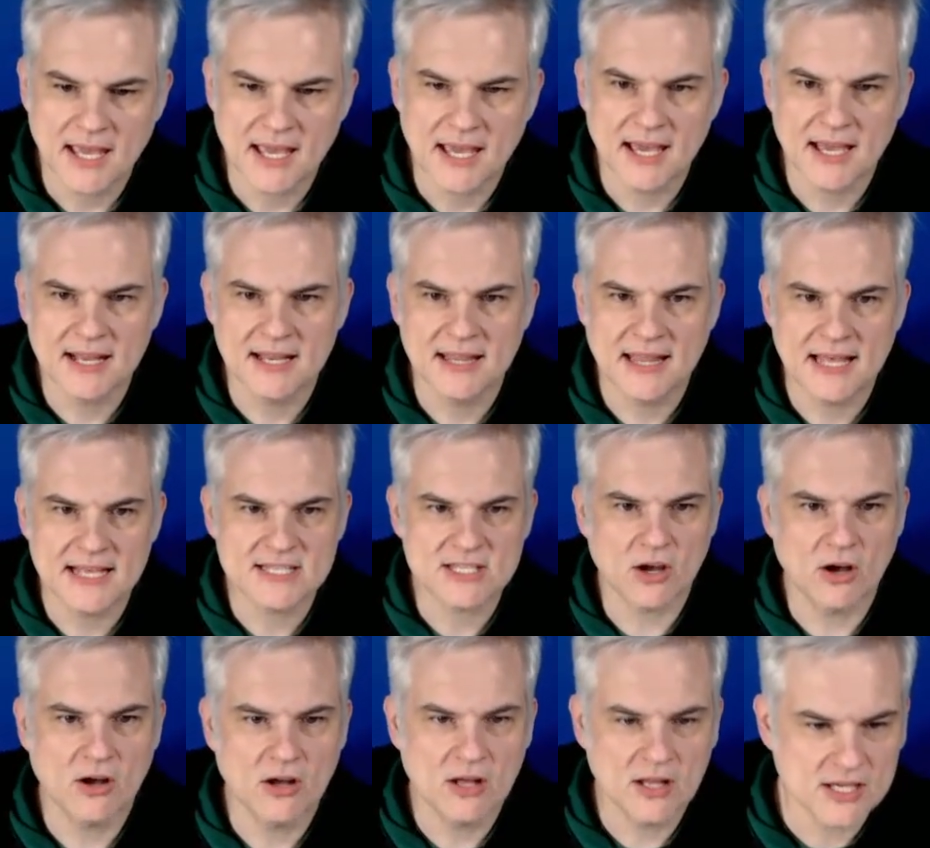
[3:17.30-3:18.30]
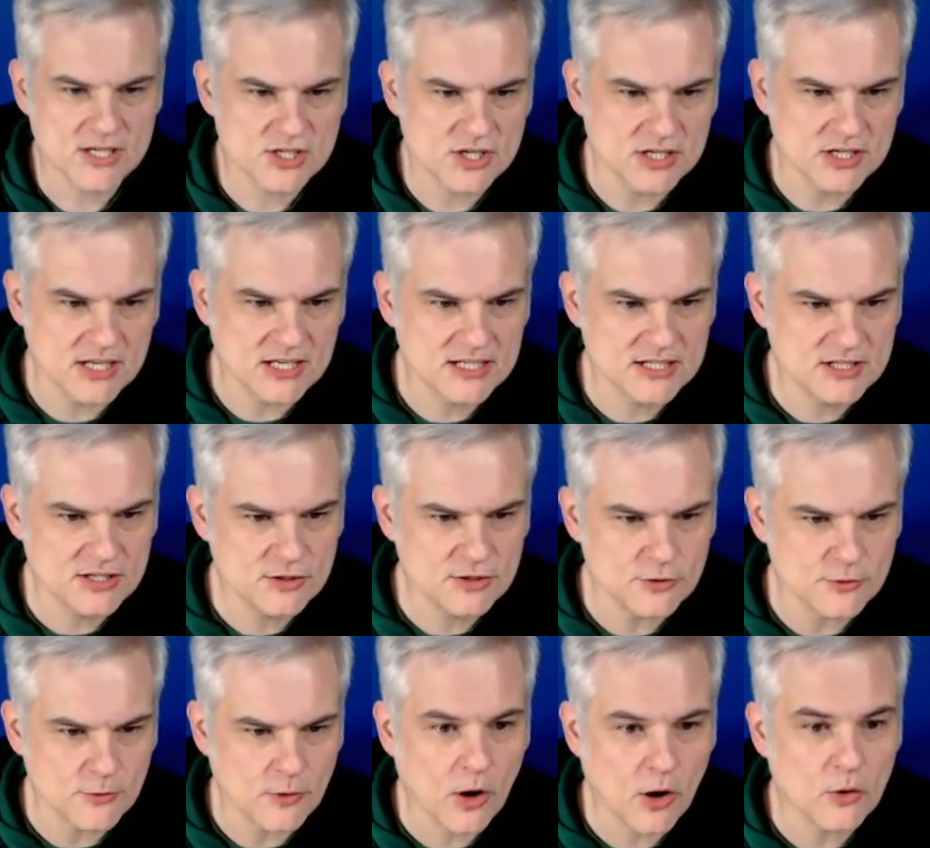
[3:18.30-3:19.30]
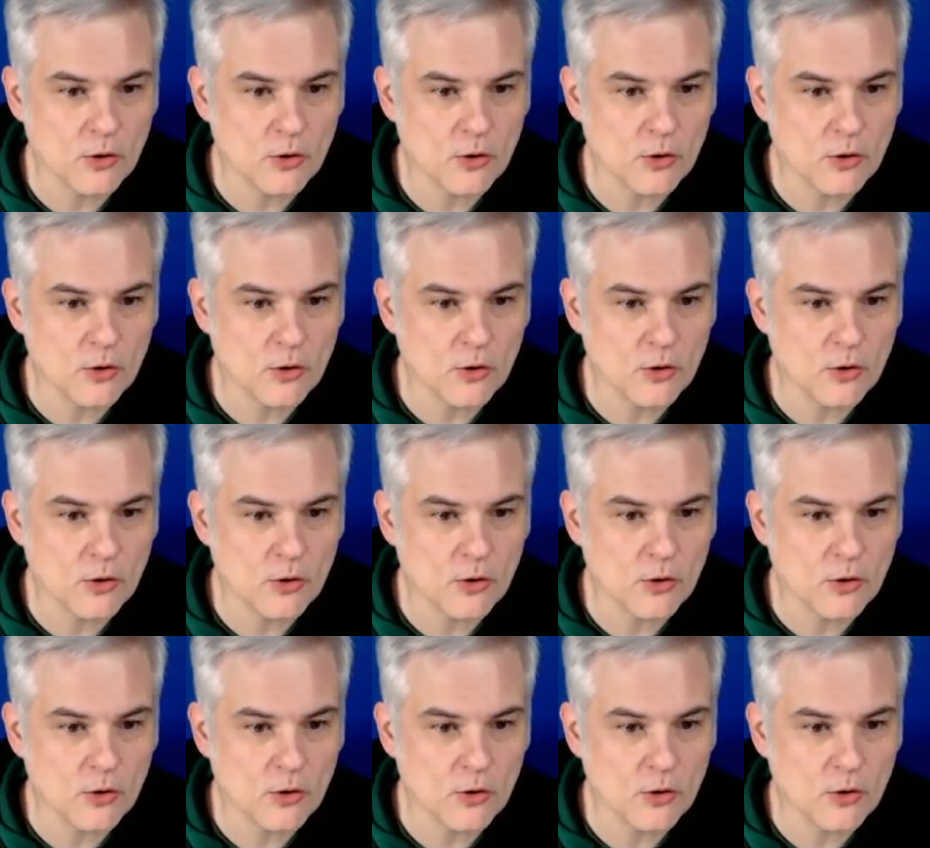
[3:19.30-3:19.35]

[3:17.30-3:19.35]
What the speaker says: And that's all I should need to do.